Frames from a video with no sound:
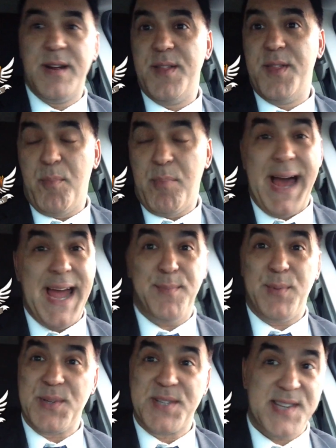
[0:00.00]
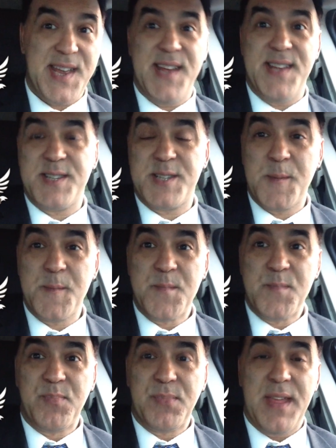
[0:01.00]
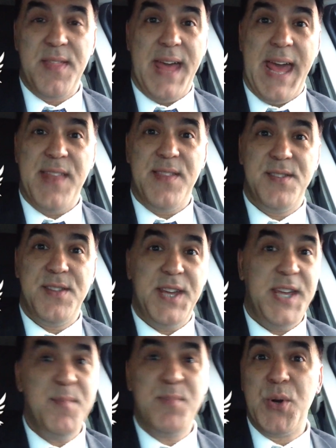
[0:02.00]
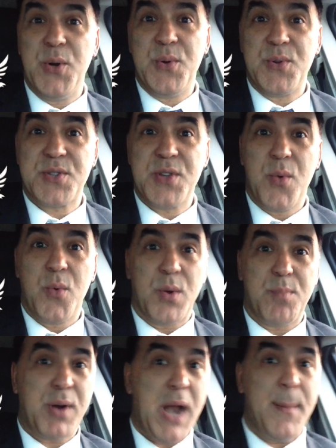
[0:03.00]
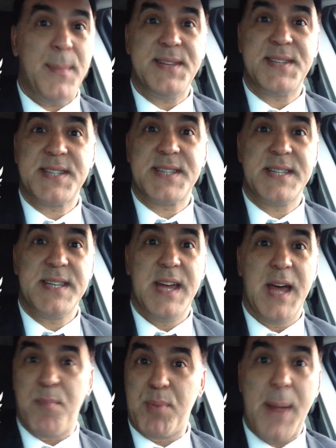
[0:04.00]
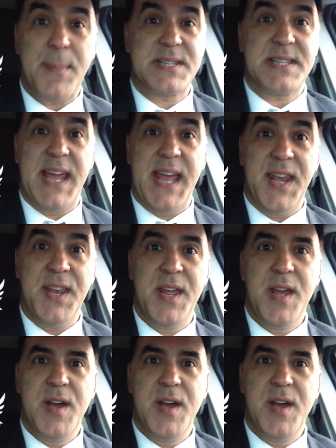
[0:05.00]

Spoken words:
the Bible says that the Hebrews were promised a promised land